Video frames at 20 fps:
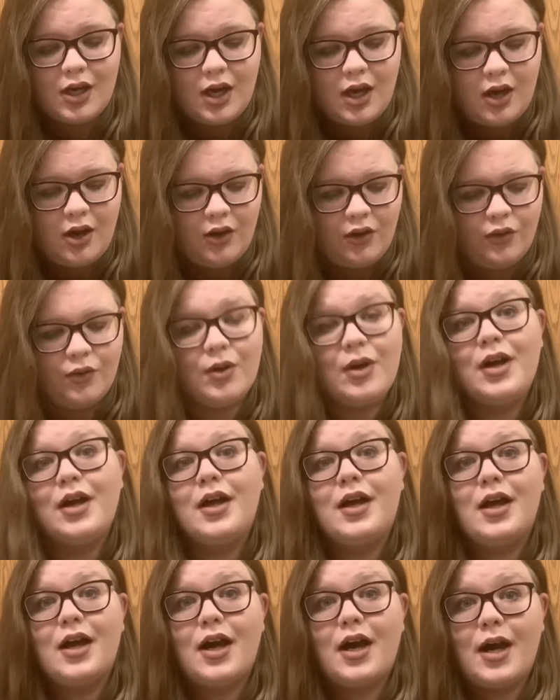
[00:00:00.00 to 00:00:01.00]
Oh,
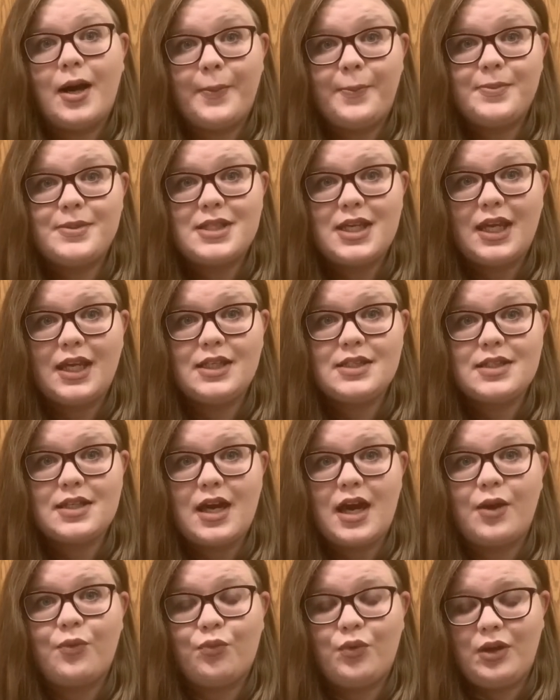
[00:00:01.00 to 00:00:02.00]
update,
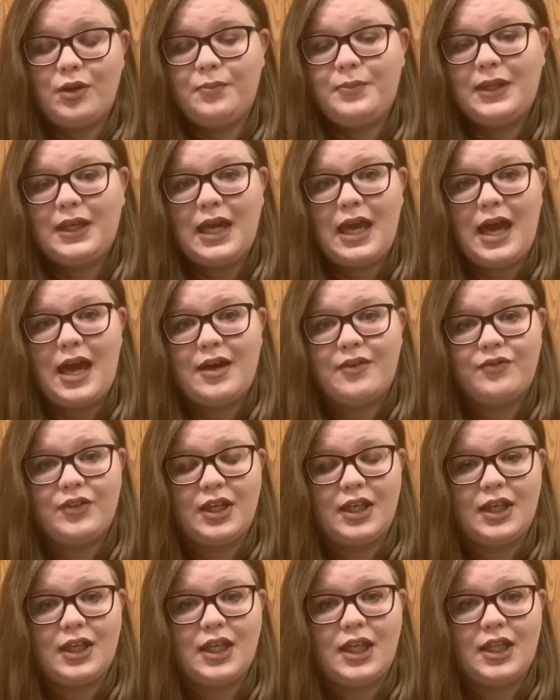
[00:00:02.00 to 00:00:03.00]
I will be
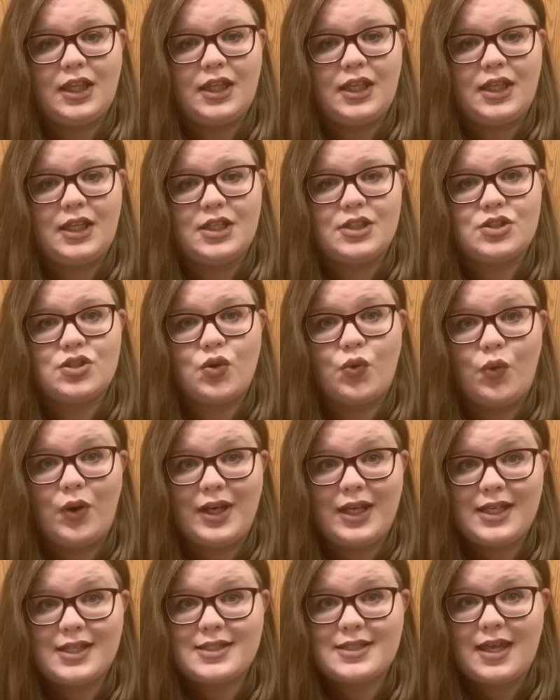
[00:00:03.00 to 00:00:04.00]
having the
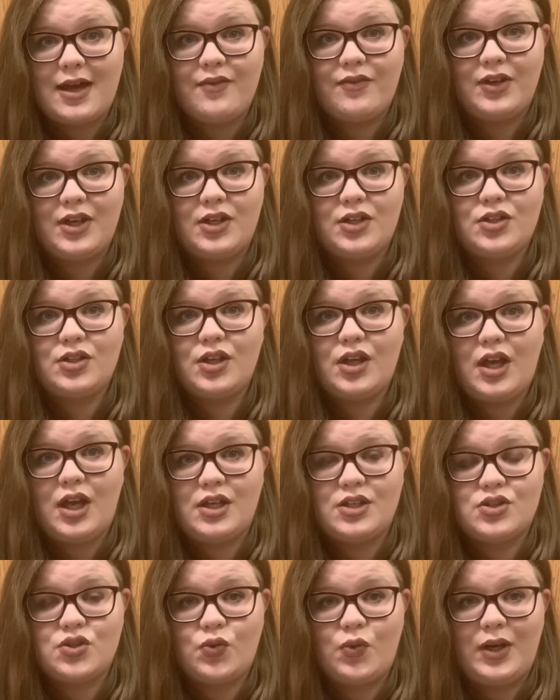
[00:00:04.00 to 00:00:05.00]
27
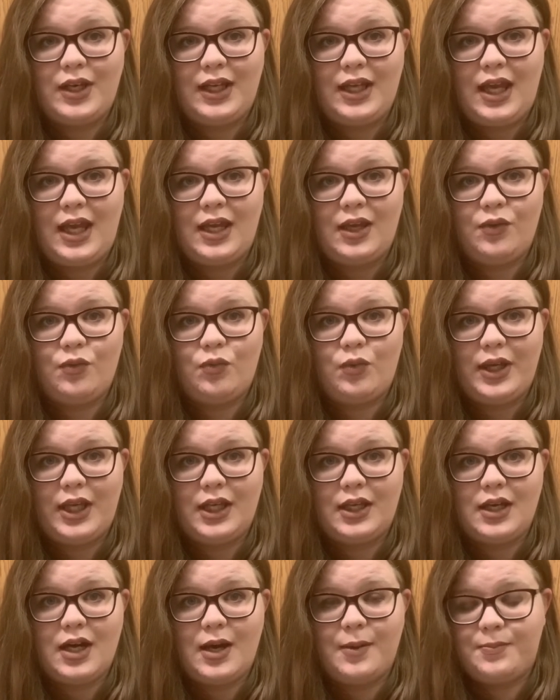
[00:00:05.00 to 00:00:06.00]
and 28
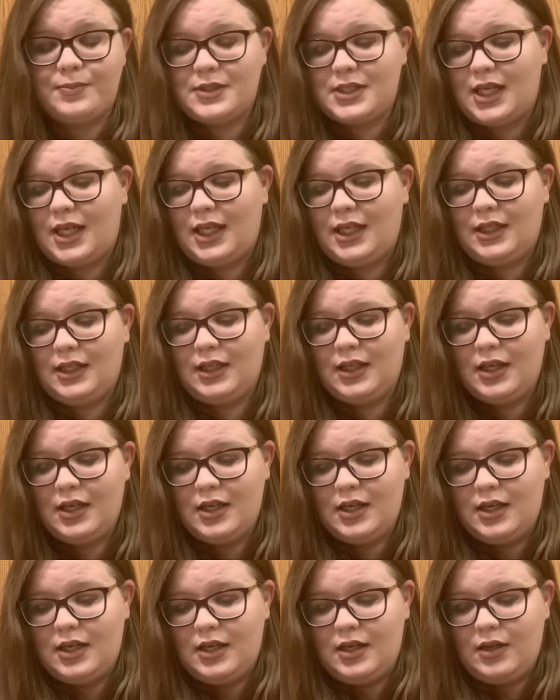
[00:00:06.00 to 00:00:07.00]
week update
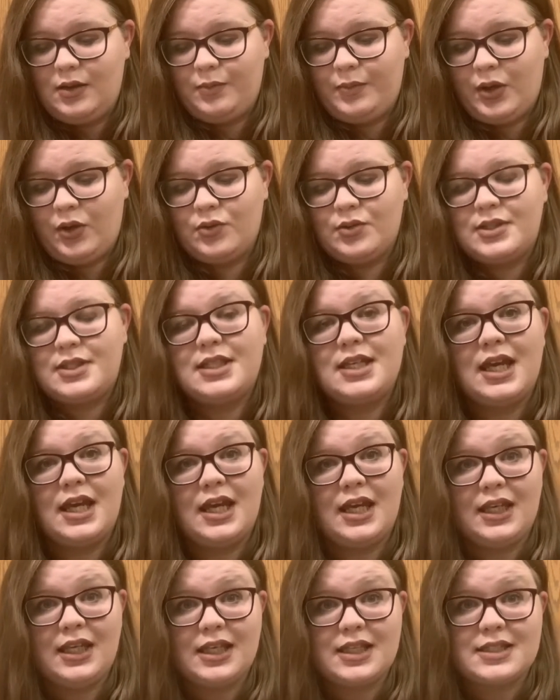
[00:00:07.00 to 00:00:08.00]

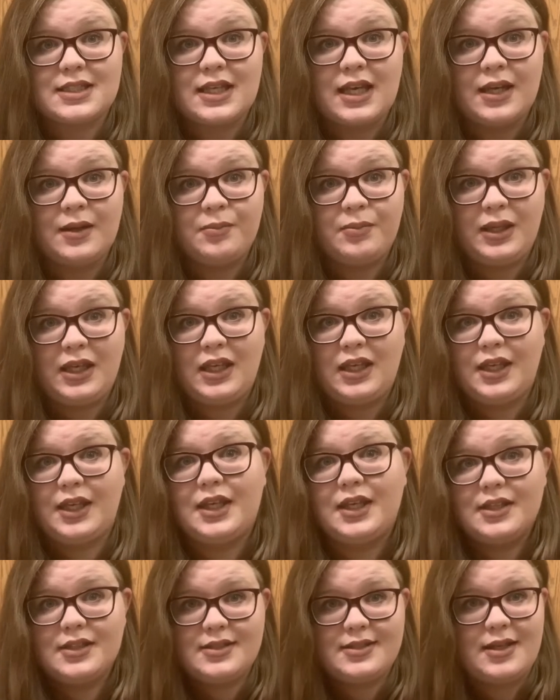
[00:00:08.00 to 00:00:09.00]
posted. It's going to
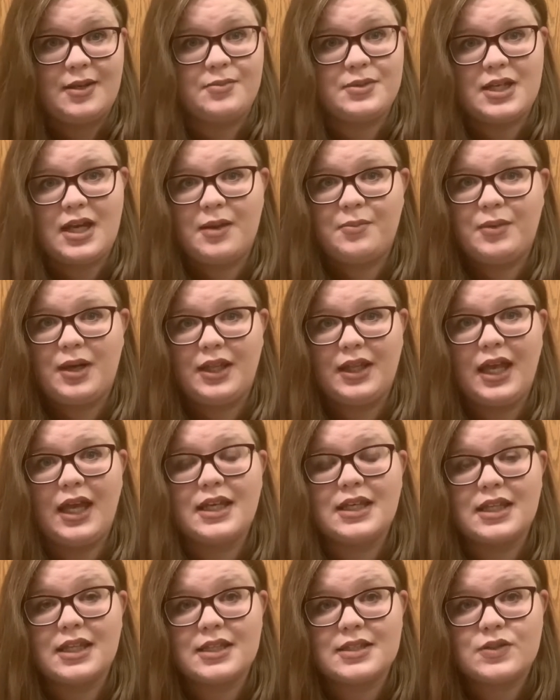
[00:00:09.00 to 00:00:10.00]
be sometime by the end
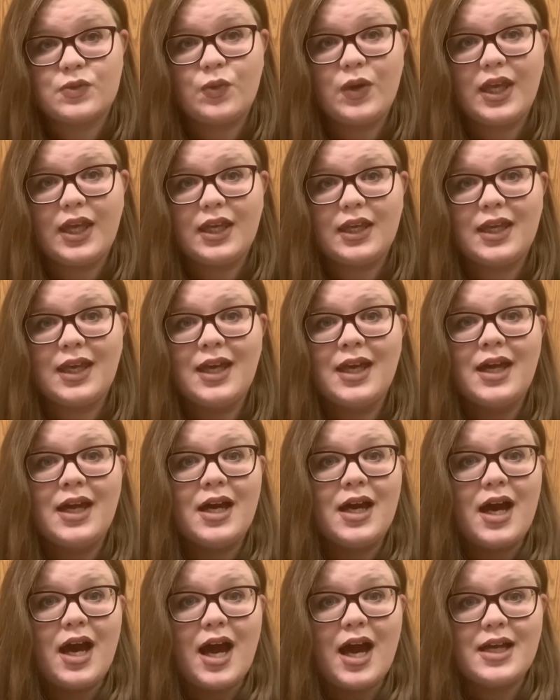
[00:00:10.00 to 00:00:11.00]
of this week.
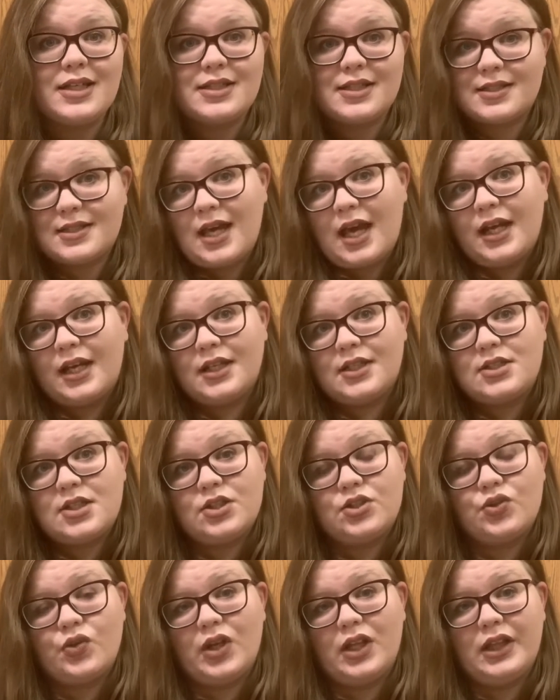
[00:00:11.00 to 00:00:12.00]
I decided to
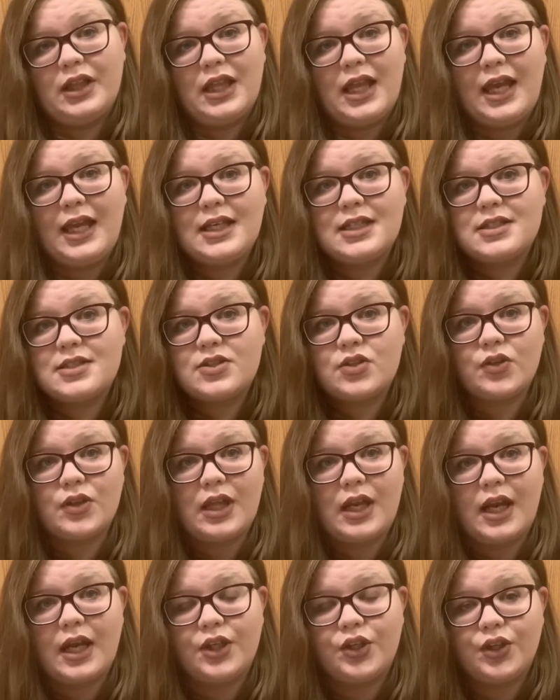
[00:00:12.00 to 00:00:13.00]
do it late so that
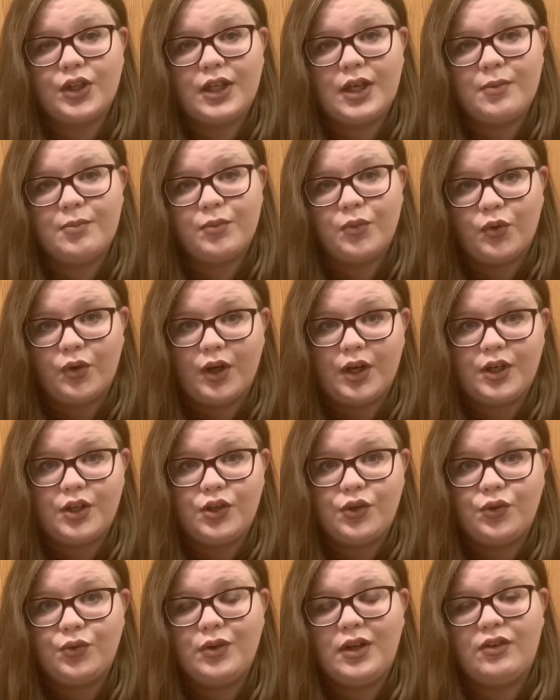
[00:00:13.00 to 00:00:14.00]
I could get more
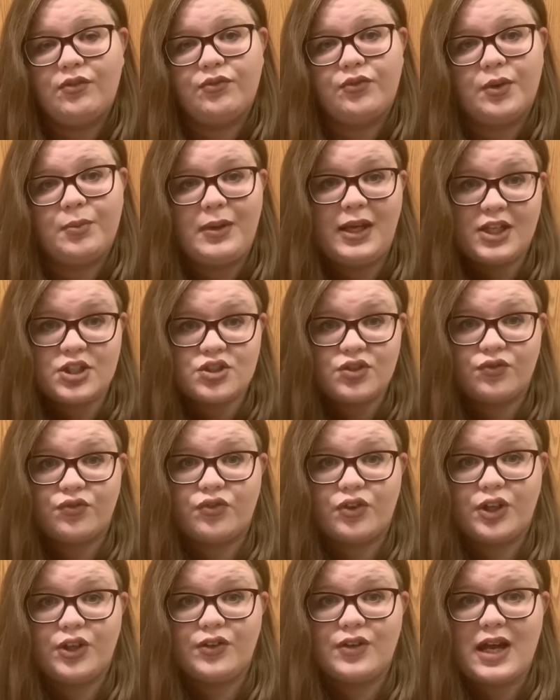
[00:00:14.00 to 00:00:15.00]
new information for
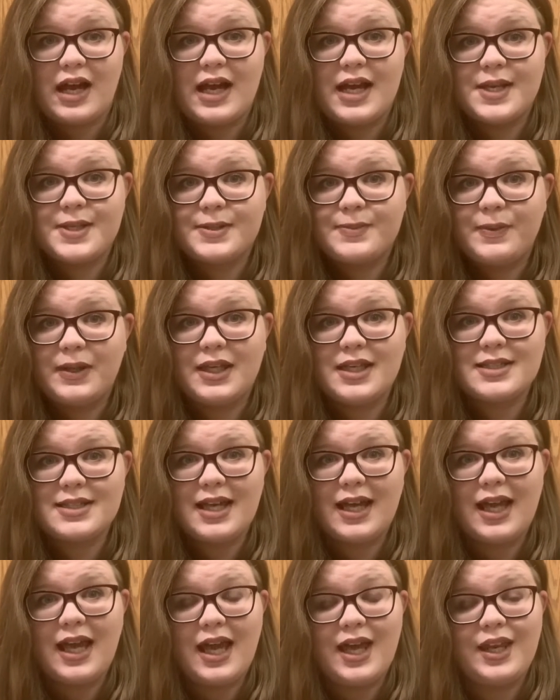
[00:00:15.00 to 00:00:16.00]
you guys because I
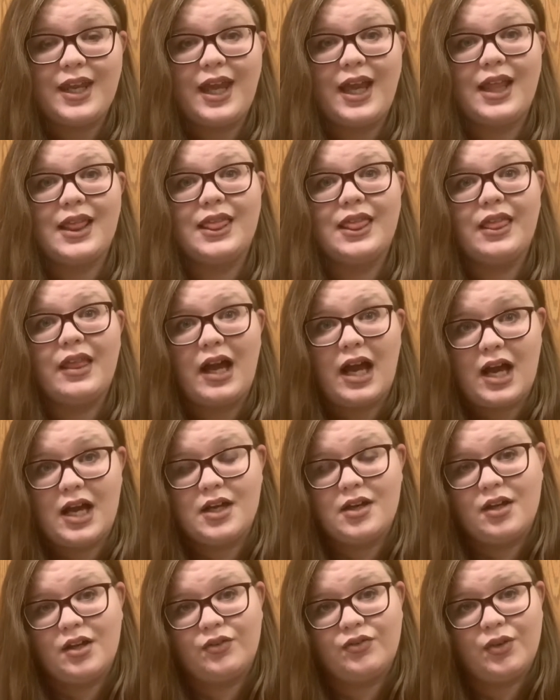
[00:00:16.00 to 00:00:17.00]
had a
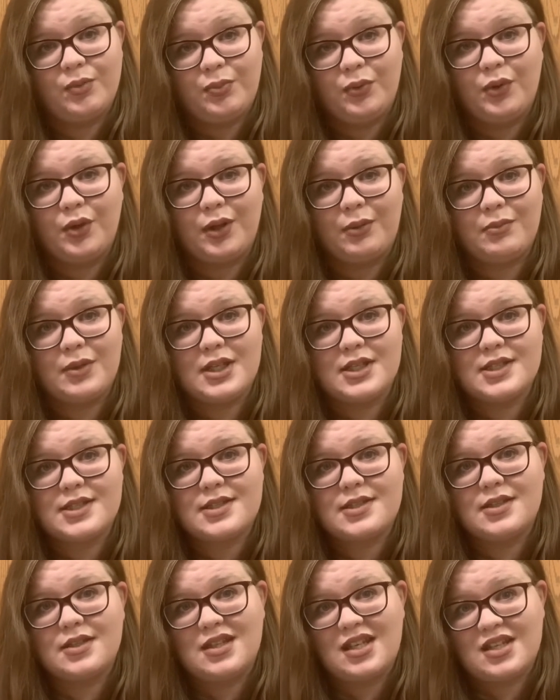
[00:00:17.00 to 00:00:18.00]
lot of appointments
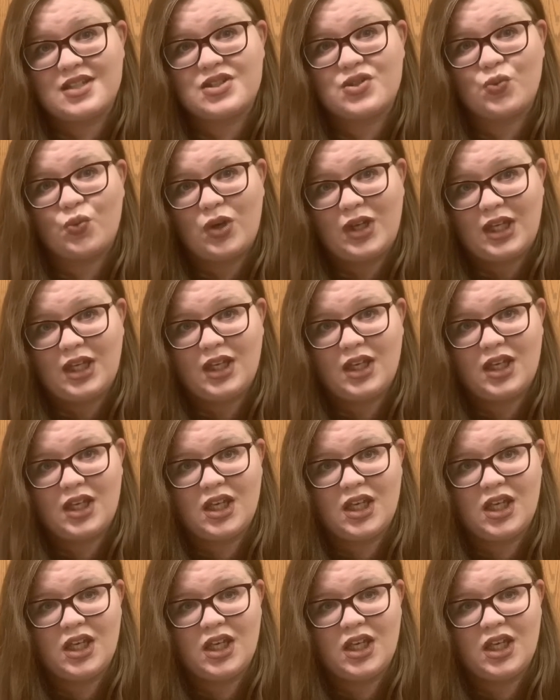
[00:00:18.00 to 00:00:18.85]
this week.